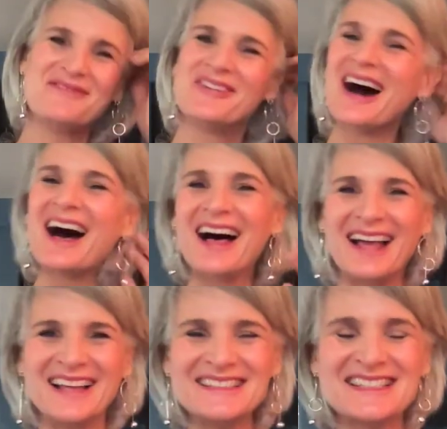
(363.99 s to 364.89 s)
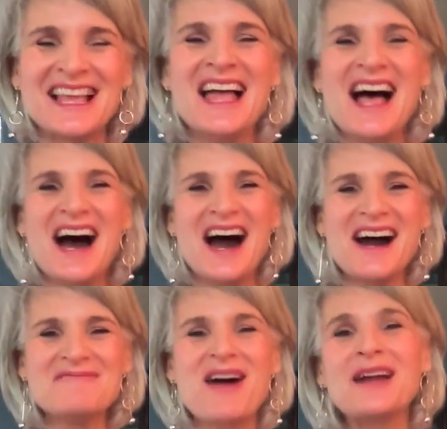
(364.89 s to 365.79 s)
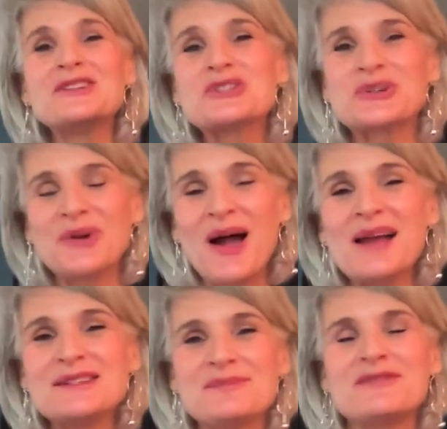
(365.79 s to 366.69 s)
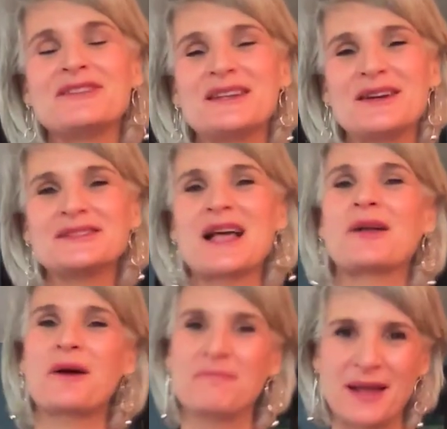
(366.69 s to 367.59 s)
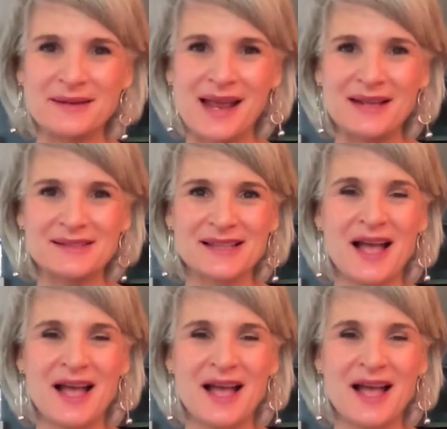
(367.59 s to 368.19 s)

But um, I try to put videos out on Mondays.